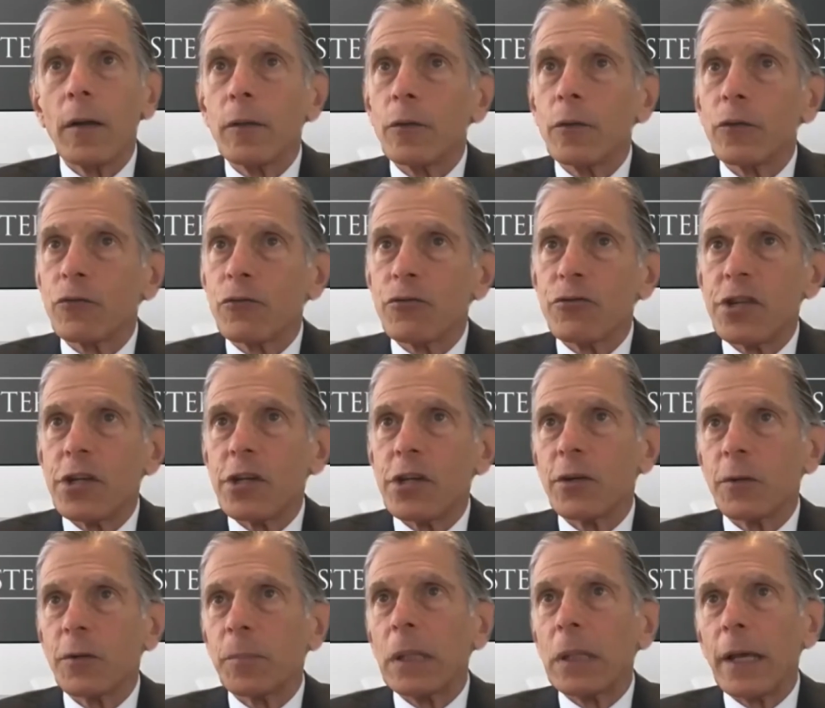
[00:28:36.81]

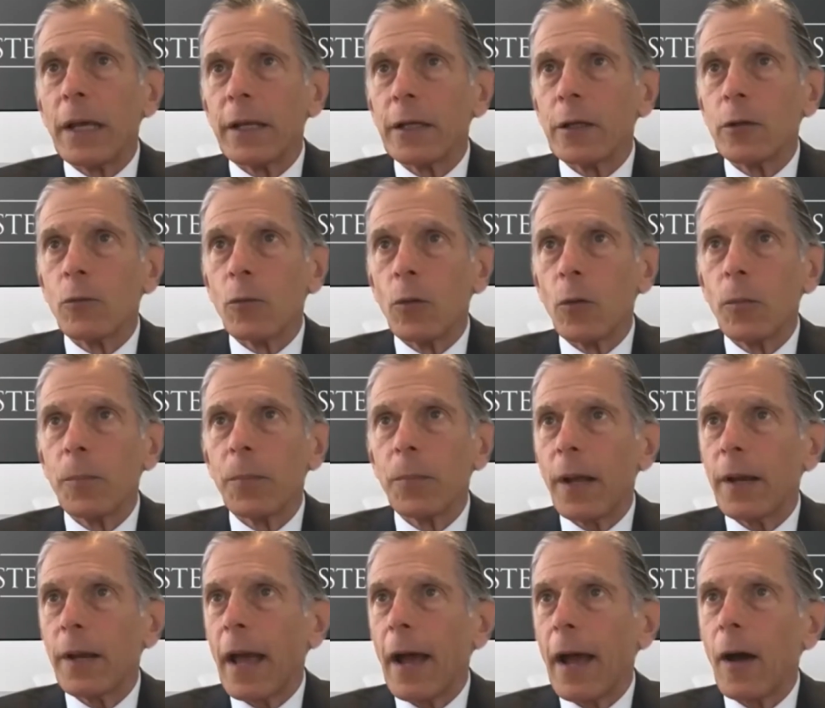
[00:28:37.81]
strategic planning group,
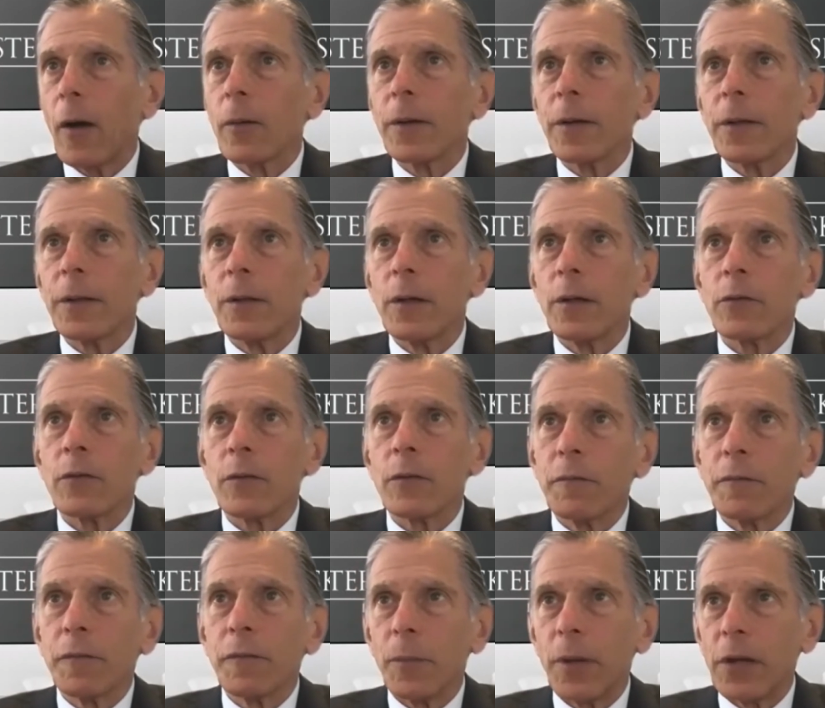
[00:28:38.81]
and how can this
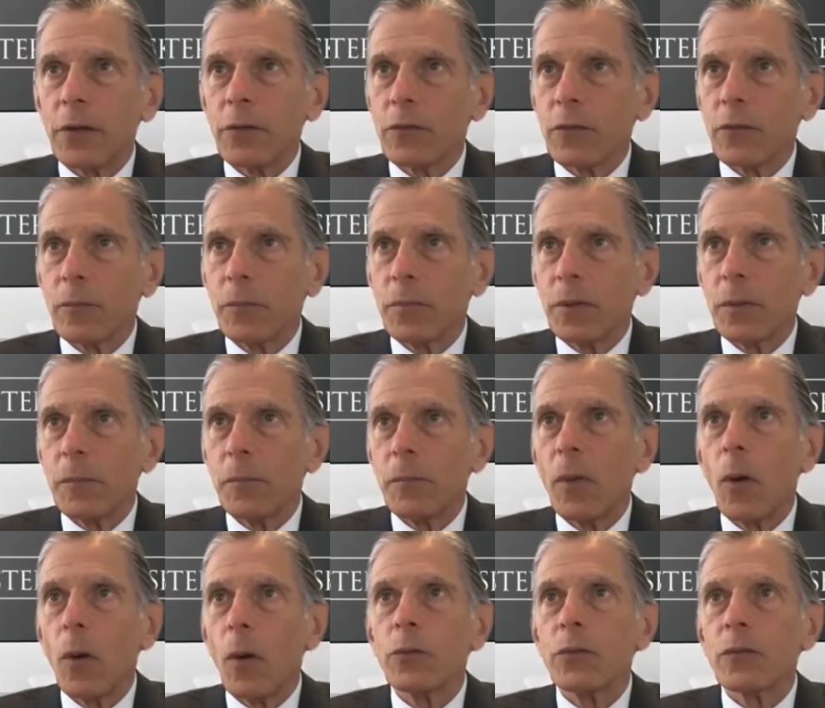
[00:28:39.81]
information be
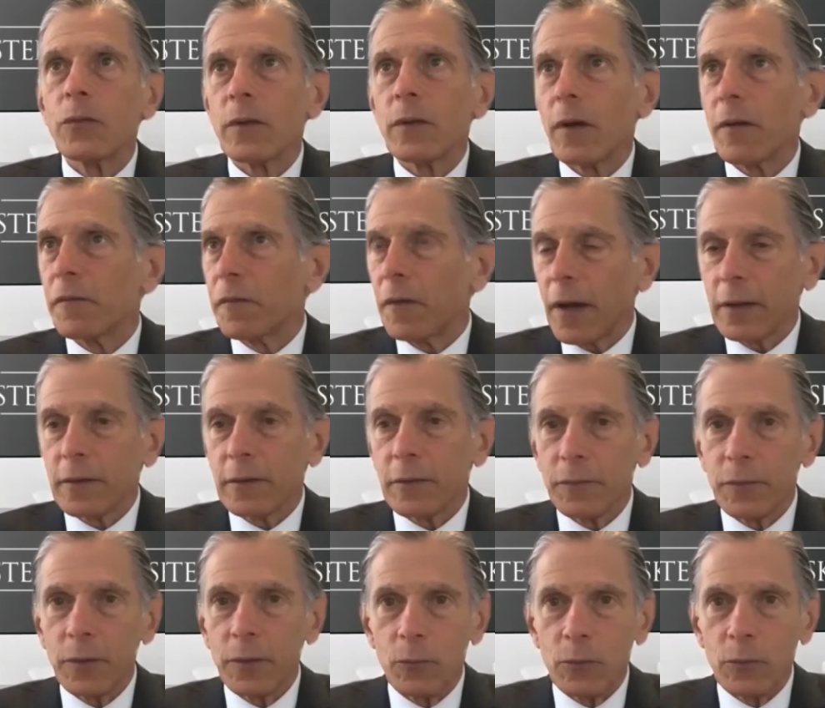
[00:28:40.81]
most
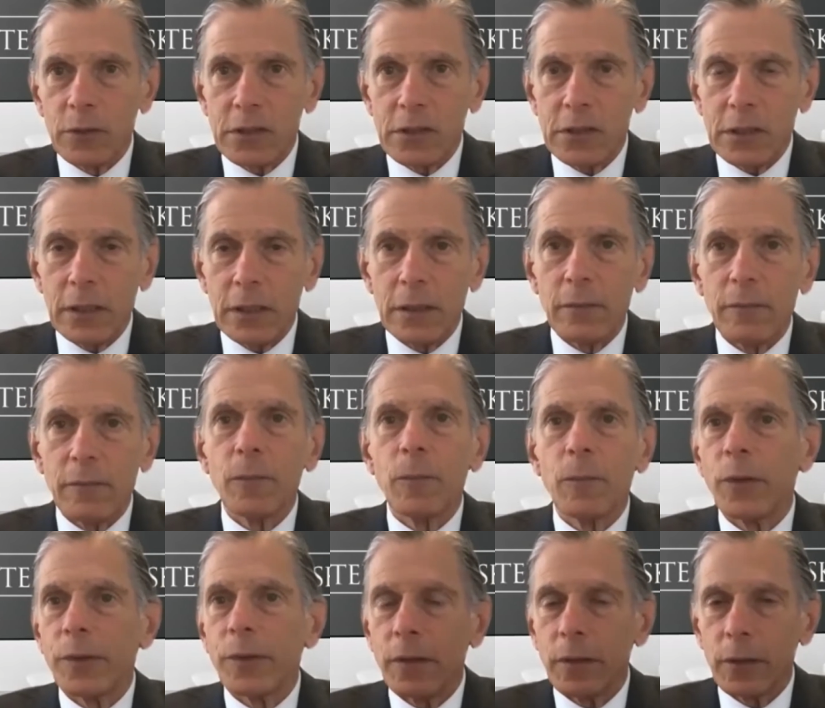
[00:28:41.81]
effectively received
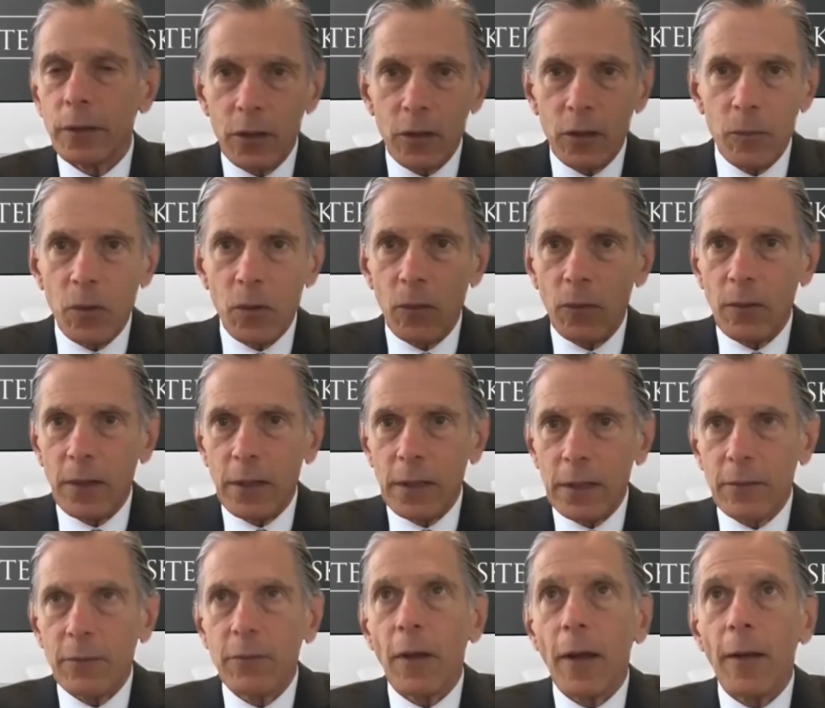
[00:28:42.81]
within the community,
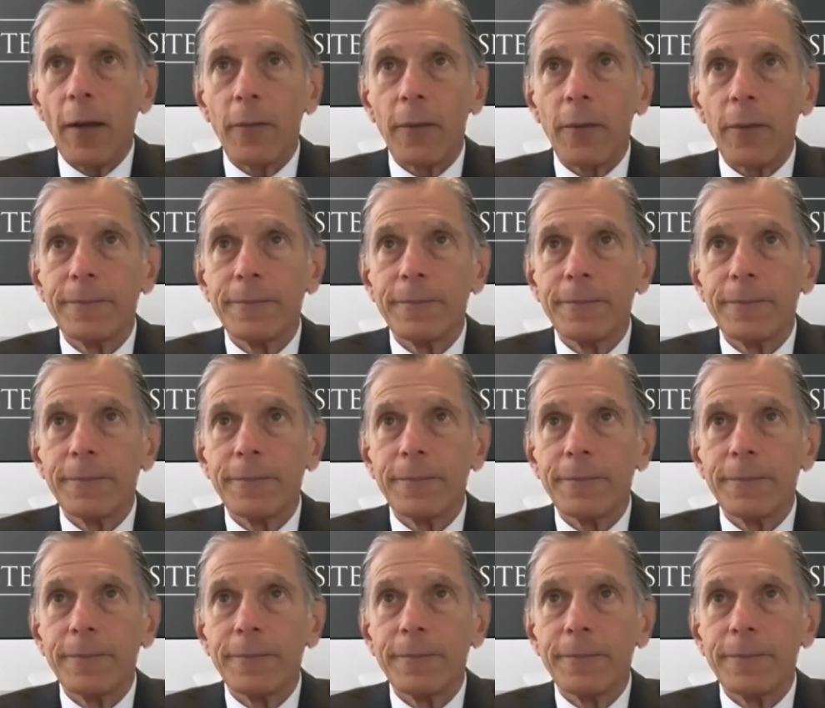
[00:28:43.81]
et cetera?